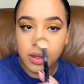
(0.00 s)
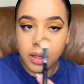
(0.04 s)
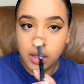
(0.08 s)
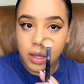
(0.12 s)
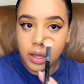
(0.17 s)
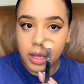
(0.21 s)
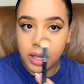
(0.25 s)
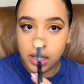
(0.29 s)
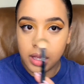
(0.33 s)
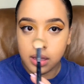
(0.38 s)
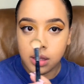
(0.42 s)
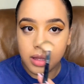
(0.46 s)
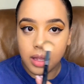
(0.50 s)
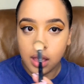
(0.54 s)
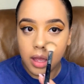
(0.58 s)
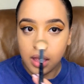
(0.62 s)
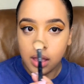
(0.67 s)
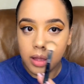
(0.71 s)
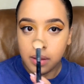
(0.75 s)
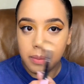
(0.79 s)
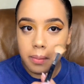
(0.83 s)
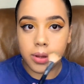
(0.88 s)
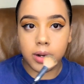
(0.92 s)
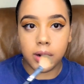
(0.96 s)
and
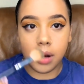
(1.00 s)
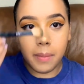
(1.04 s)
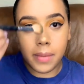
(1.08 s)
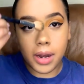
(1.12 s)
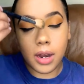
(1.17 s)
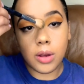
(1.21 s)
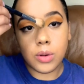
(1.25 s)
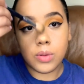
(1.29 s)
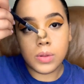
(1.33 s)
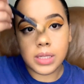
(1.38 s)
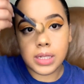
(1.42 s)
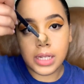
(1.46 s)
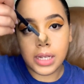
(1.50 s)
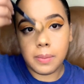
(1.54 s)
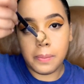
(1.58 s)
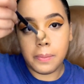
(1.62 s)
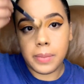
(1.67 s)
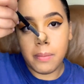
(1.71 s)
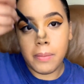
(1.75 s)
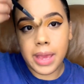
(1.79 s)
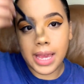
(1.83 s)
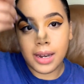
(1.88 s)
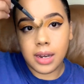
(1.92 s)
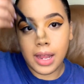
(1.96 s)
put it on my nose tip and
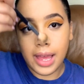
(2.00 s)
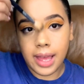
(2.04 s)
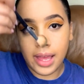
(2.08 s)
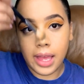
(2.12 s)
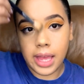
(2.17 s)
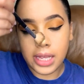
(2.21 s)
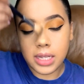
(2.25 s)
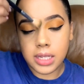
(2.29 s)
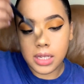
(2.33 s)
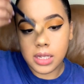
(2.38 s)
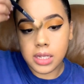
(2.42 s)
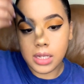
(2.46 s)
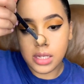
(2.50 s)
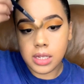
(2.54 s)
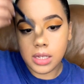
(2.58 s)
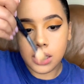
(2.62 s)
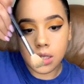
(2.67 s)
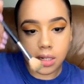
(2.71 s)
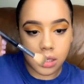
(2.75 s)
make it nice.